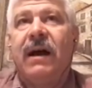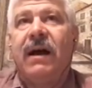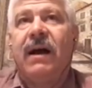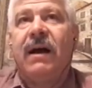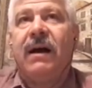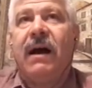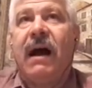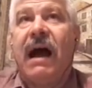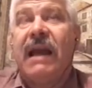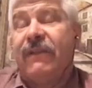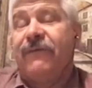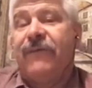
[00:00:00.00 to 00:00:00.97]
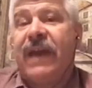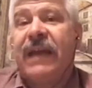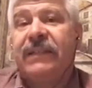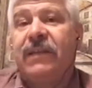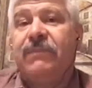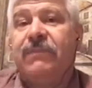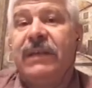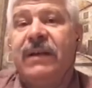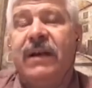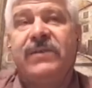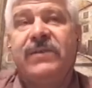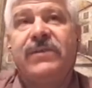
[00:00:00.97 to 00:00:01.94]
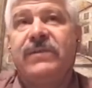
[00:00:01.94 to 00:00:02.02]
I affected,
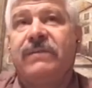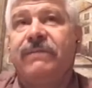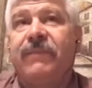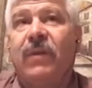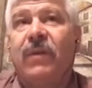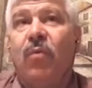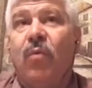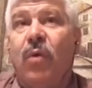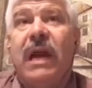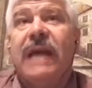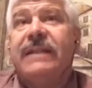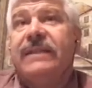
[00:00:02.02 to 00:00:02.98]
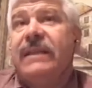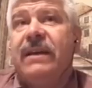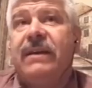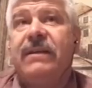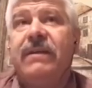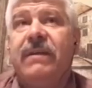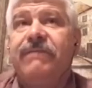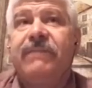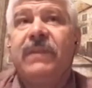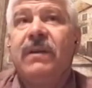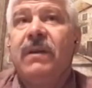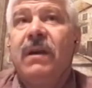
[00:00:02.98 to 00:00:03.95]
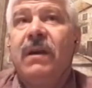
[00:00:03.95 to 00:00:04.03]
because what I did
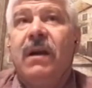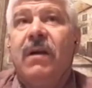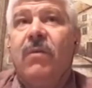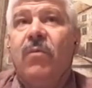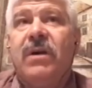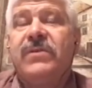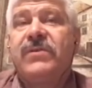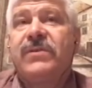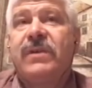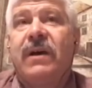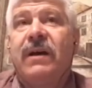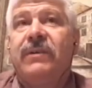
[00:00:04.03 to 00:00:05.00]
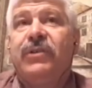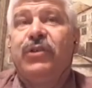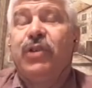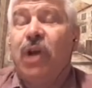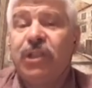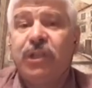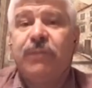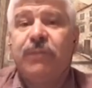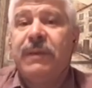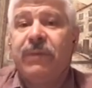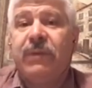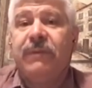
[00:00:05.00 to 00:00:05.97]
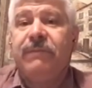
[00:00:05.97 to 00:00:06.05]
was judged people.